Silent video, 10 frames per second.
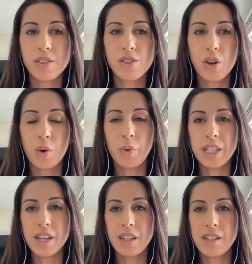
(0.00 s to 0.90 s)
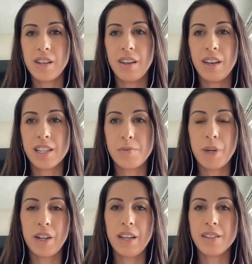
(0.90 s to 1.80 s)
So we tend to
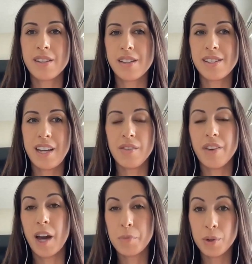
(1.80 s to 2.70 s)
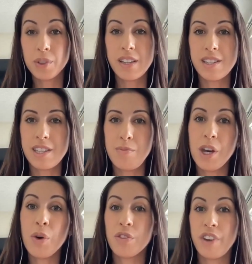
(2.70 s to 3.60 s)
experience a state of
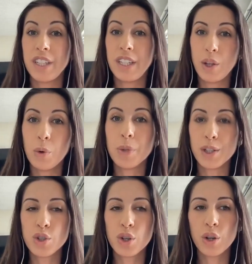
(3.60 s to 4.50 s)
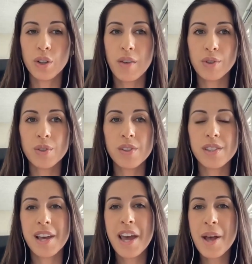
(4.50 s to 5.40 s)
hypoglycemia, or very low blood sugar levels.